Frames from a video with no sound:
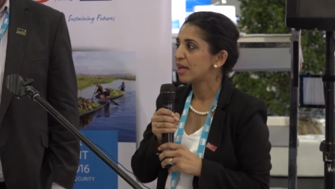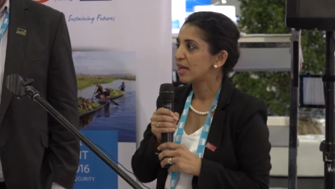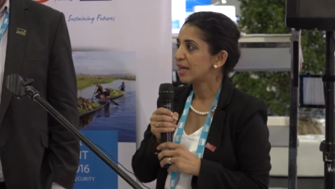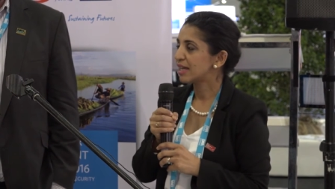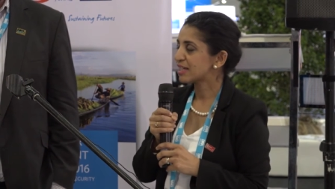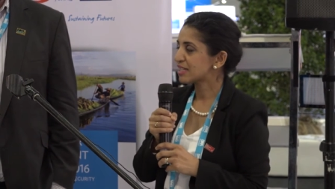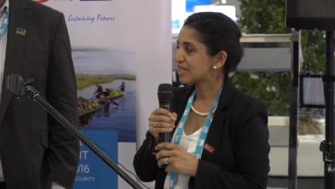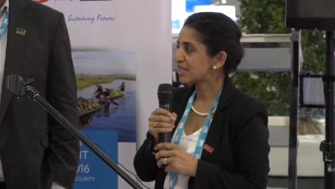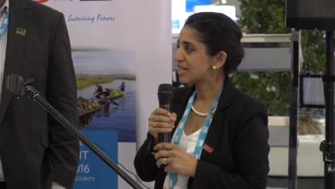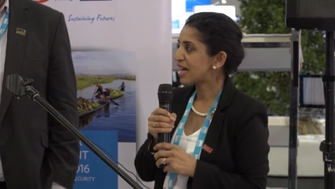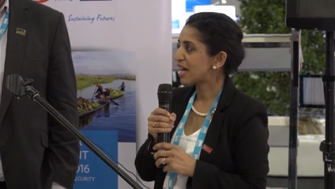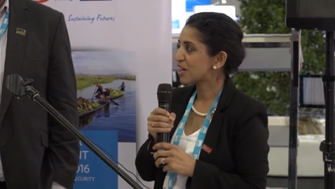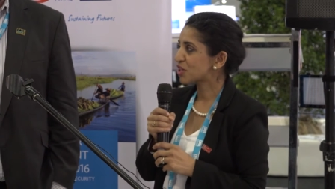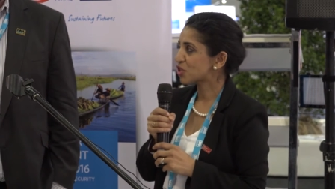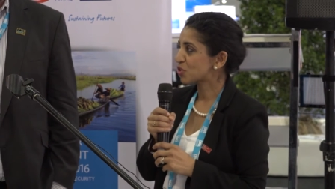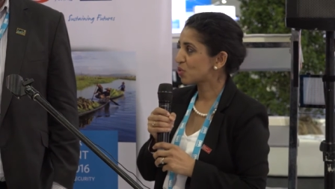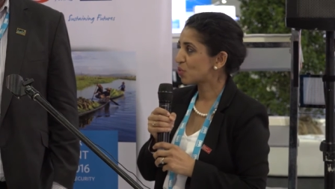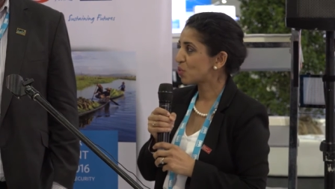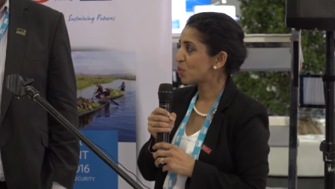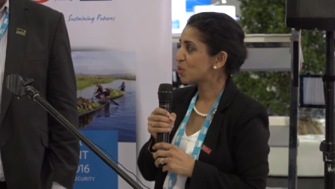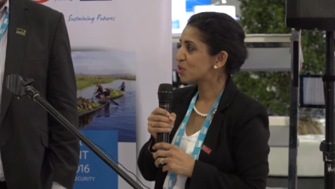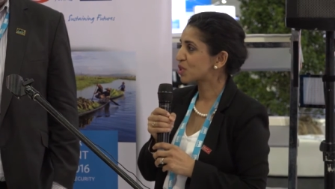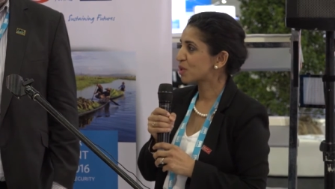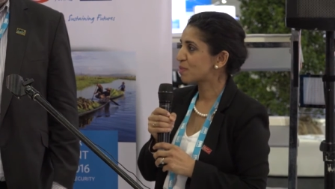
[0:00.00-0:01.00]
International
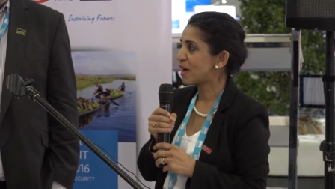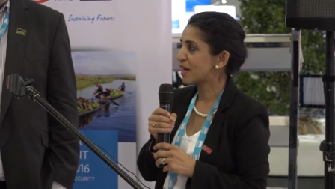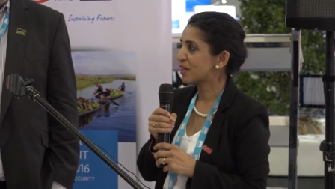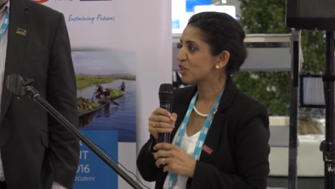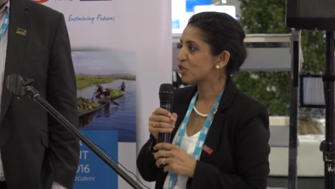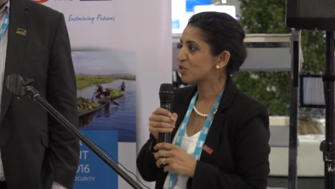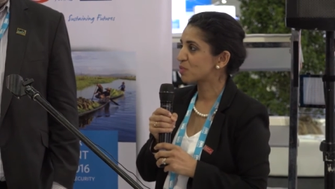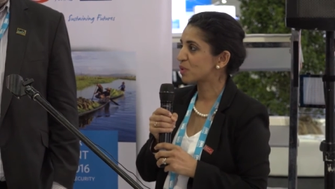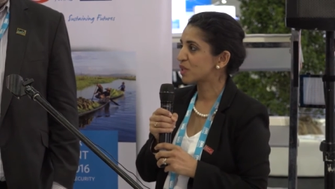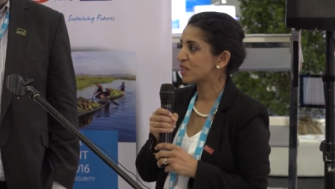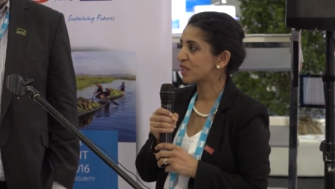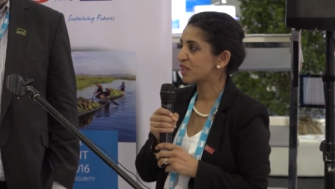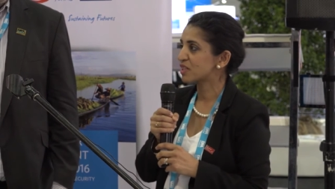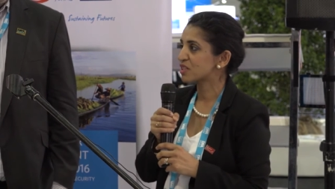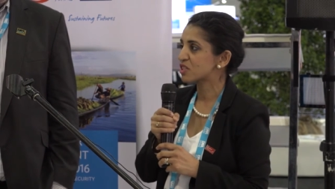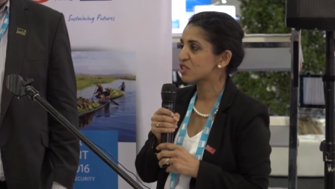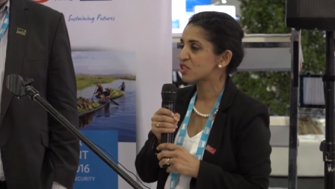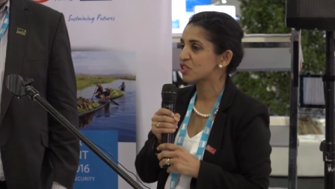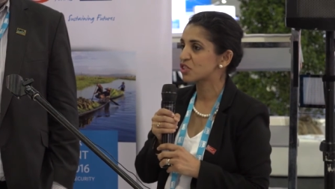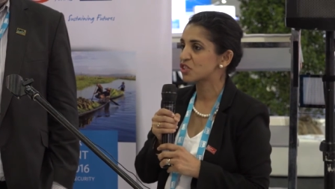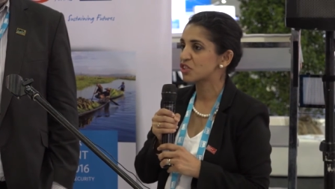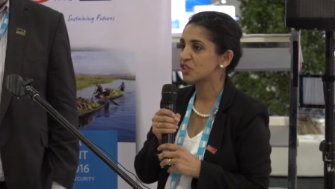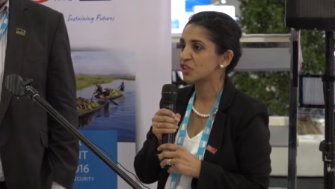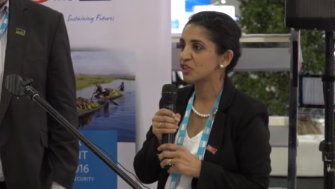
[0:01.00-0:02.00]
Water Management
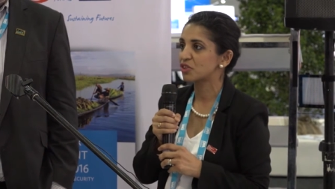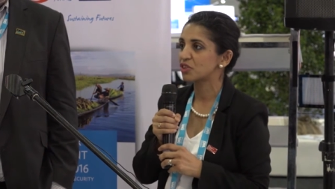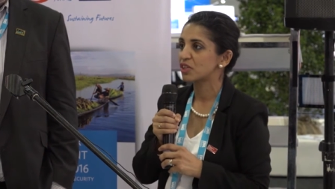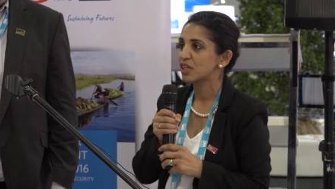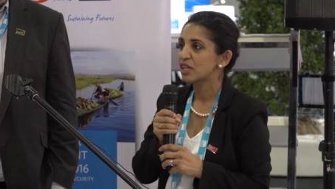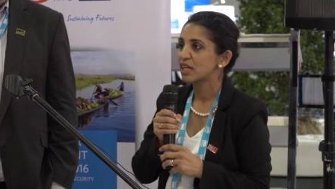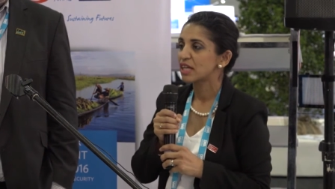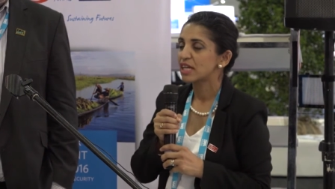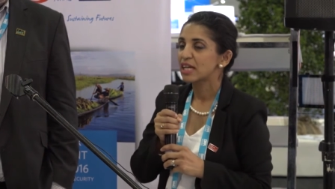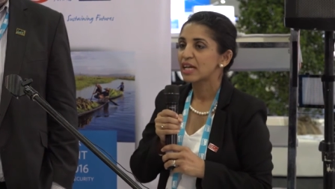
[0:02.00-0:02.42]
Institute,